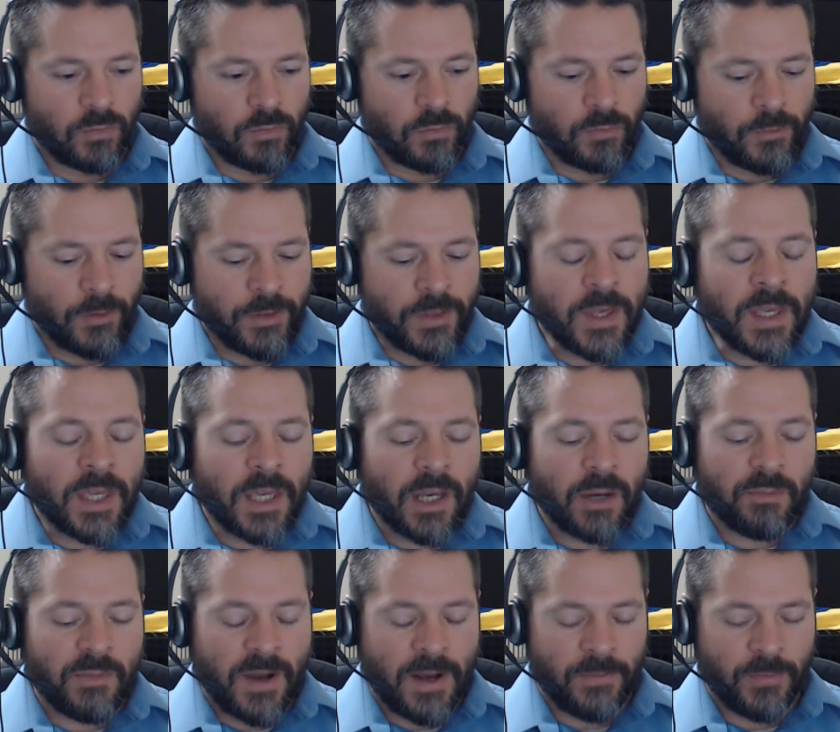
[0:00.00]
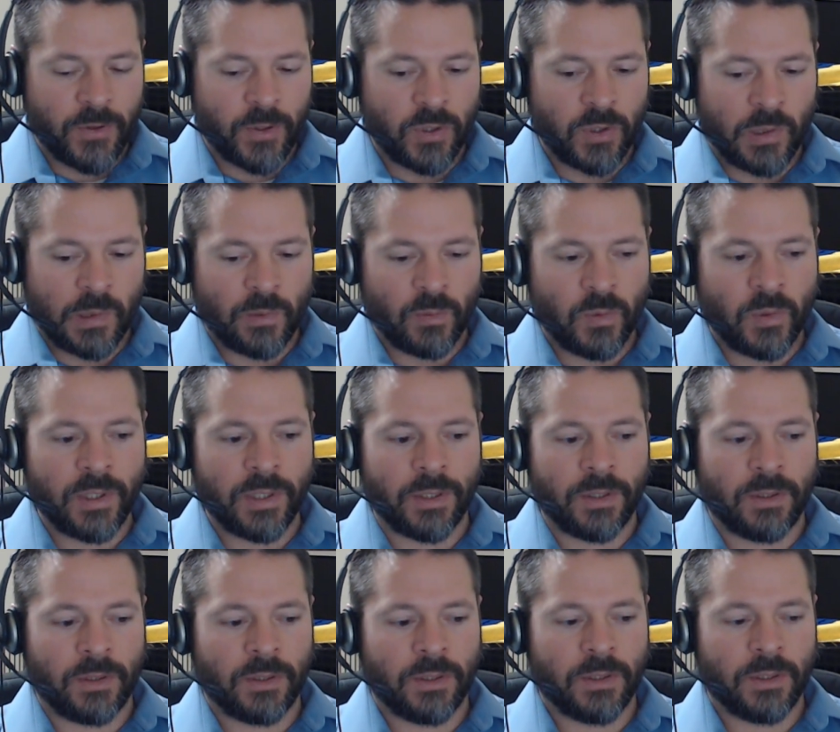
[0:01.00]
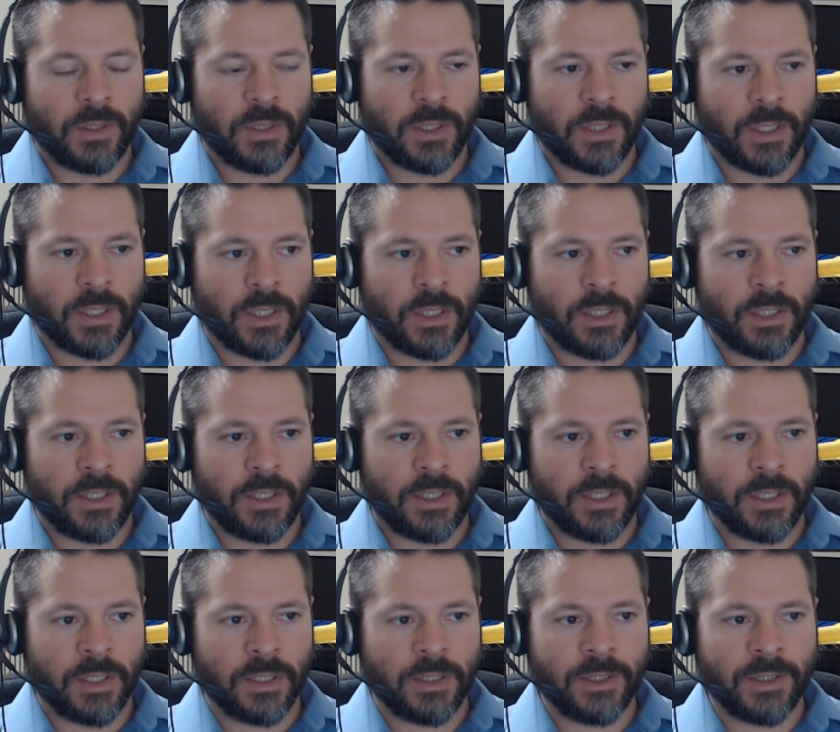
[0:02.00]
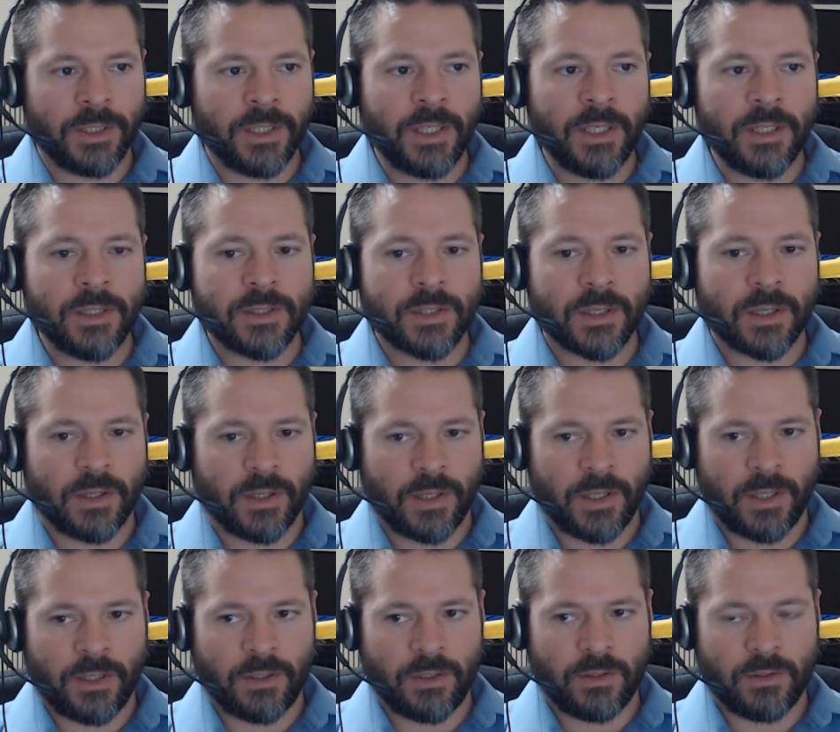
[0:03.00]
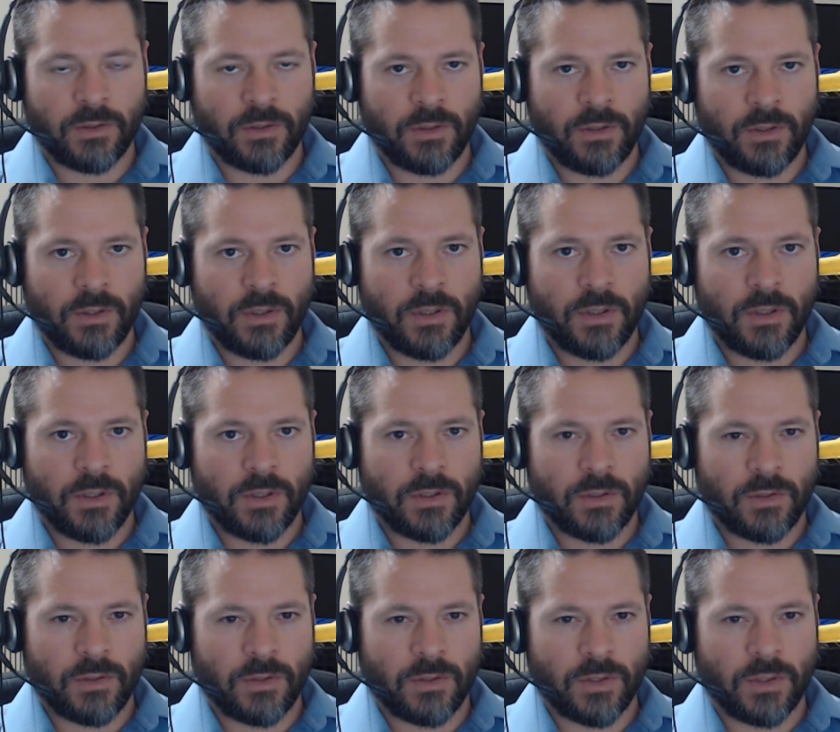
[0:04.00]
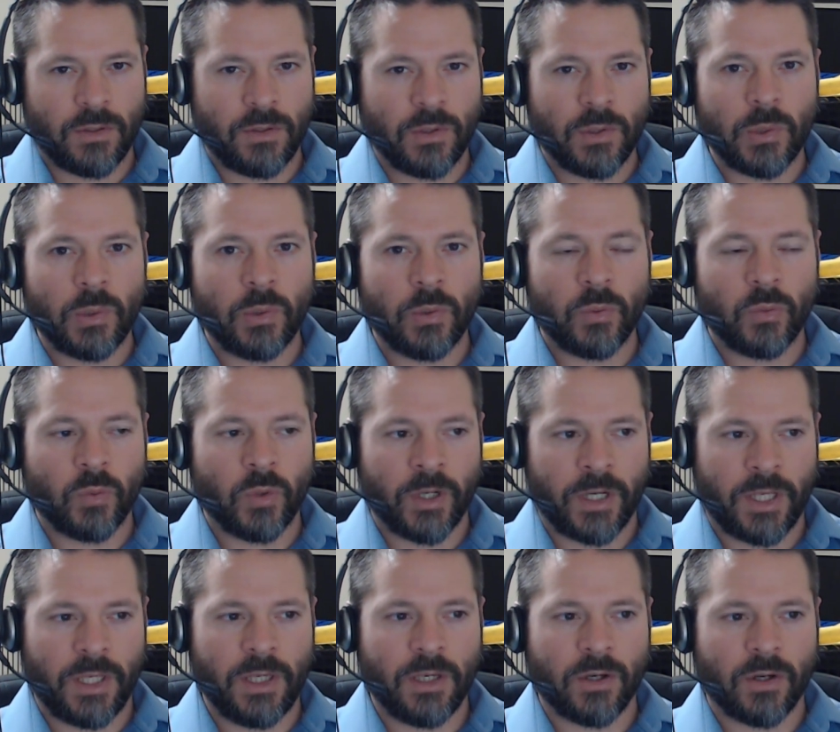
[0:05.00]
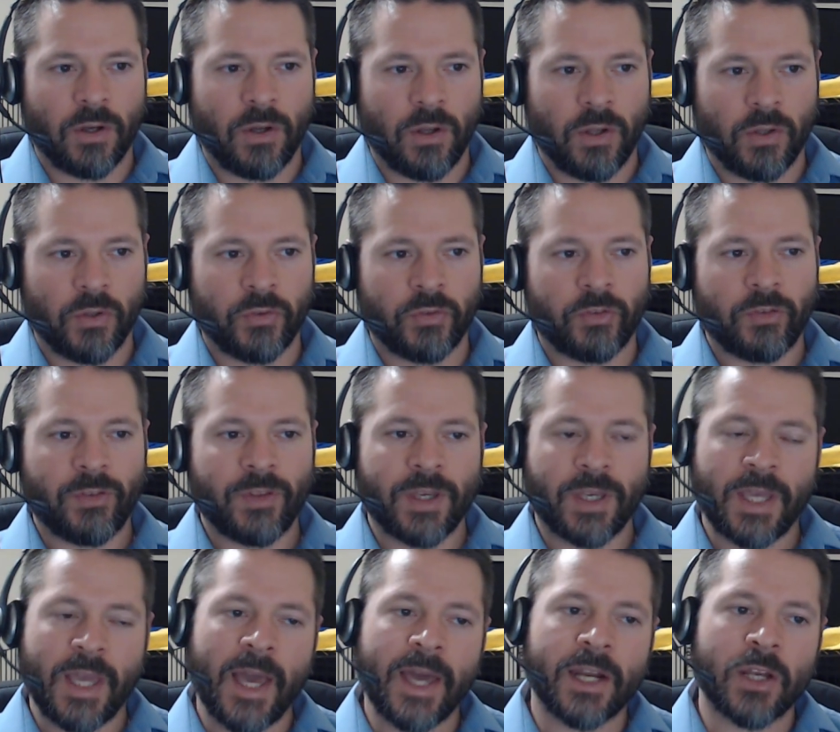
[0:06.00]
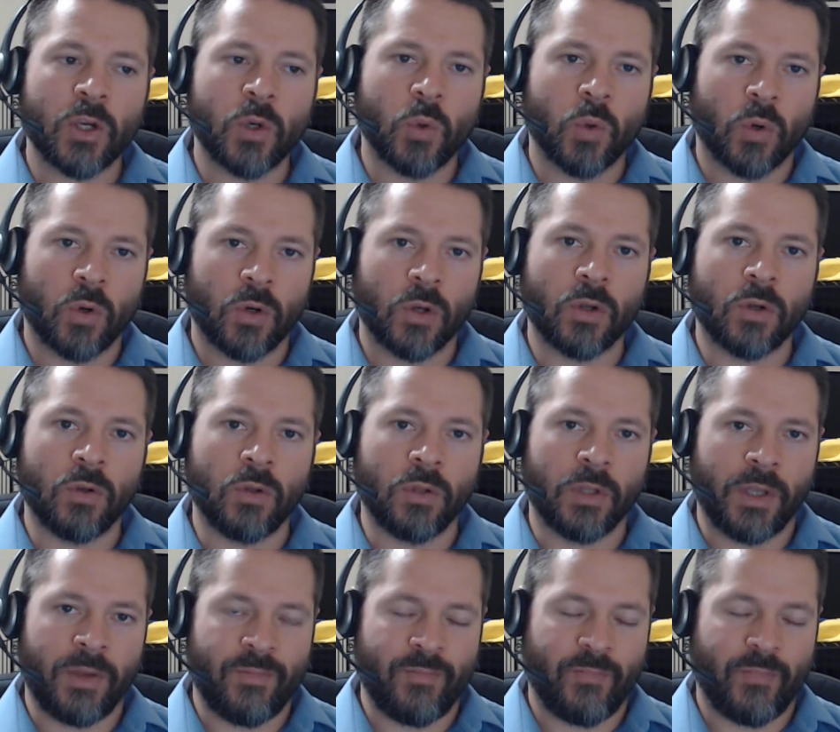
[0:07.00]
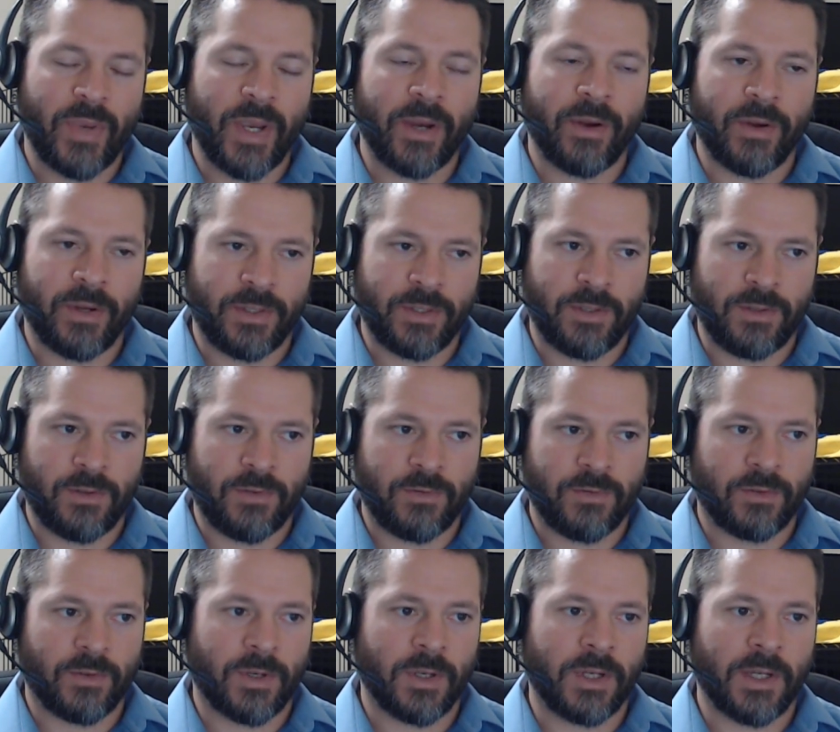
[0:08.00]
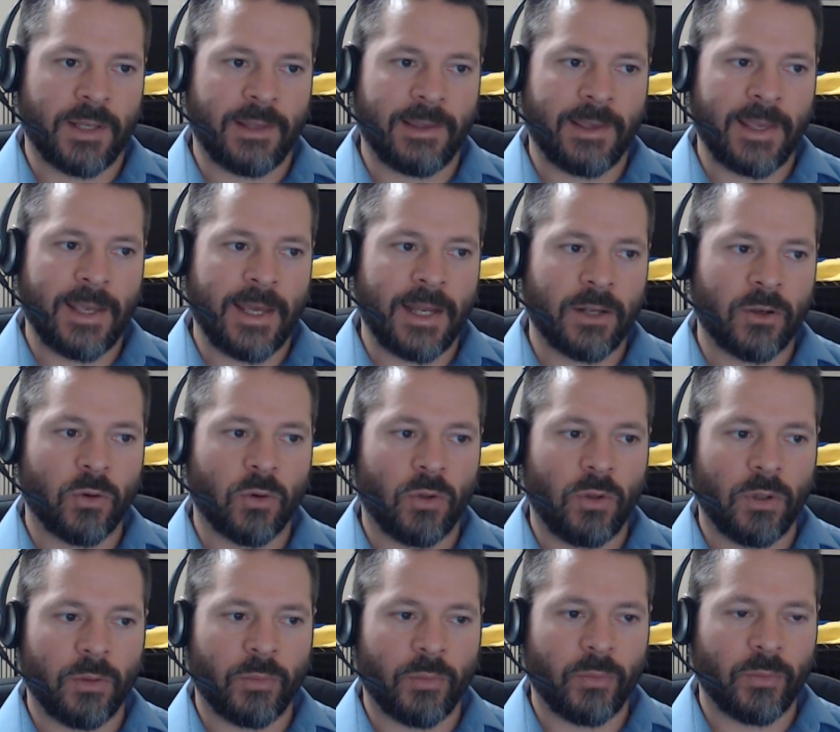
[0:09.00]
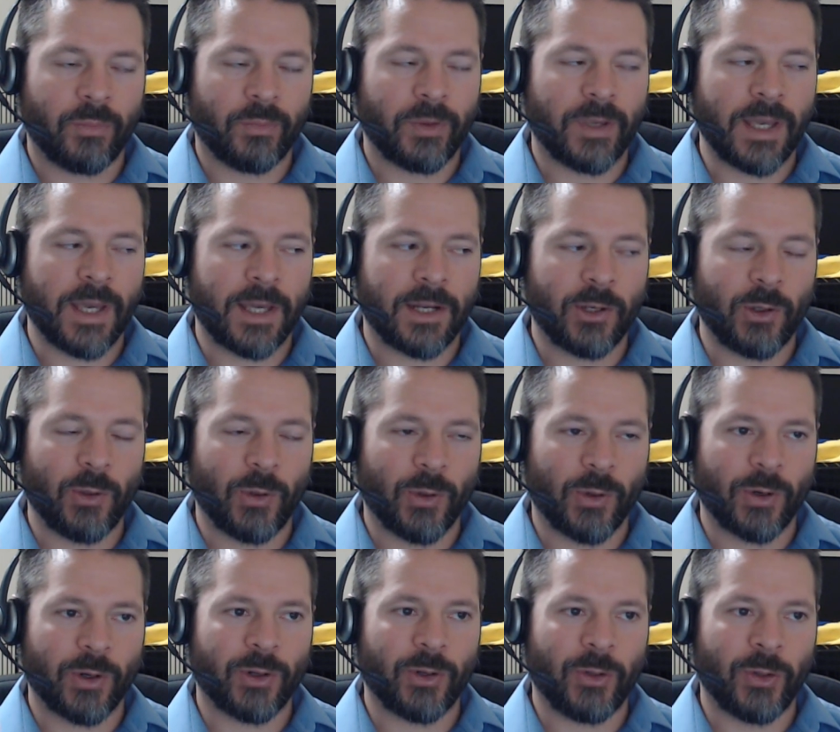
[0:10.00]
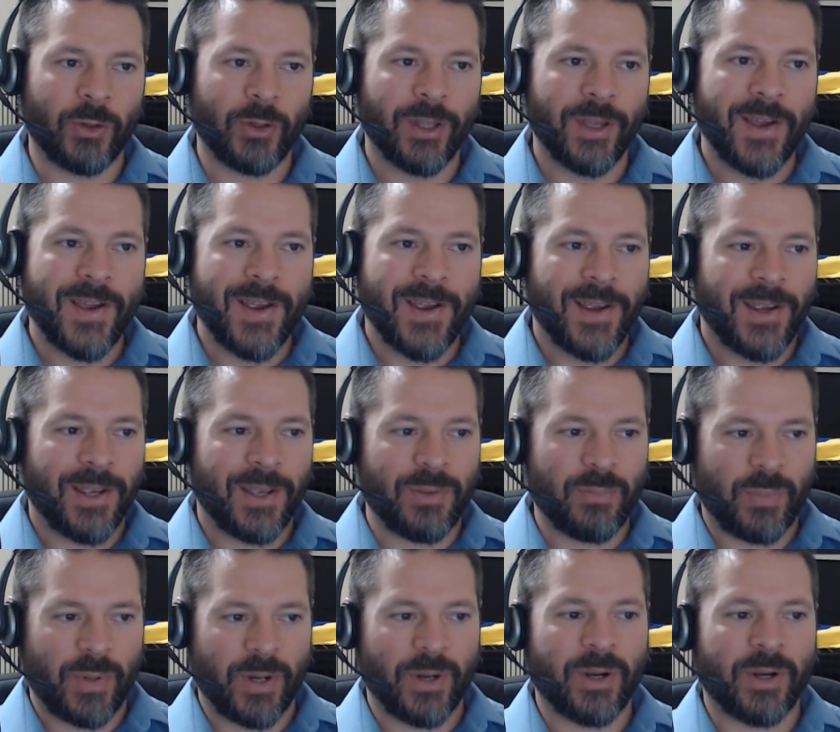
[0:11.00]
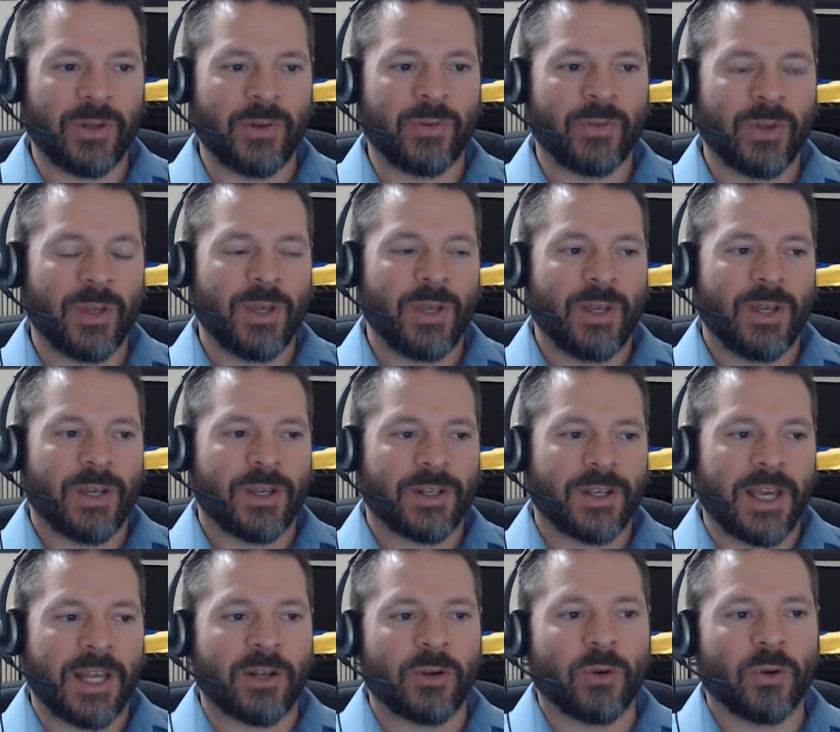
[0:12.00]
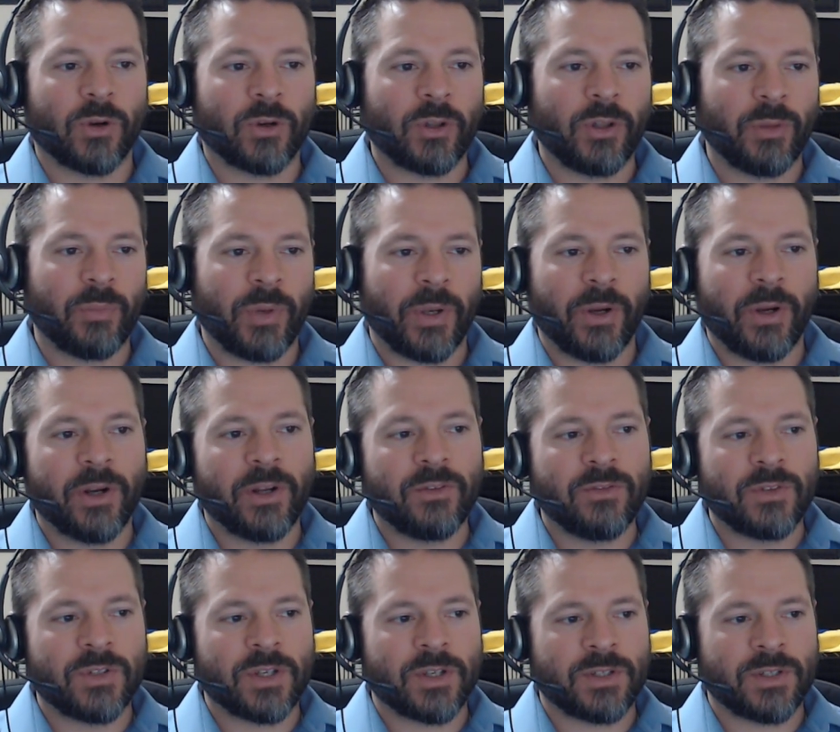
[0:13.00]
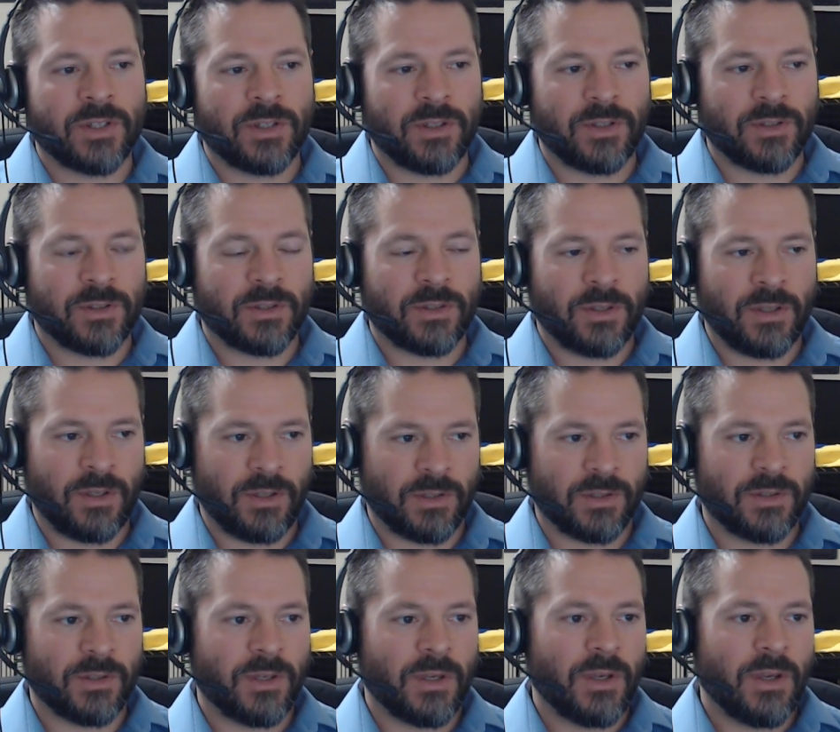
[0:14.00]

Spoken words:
thinking about the goodwill, it leads Kant to what he calls the categorical imperative. Right? Now, the categorical imperative. Categorical imperative just is this: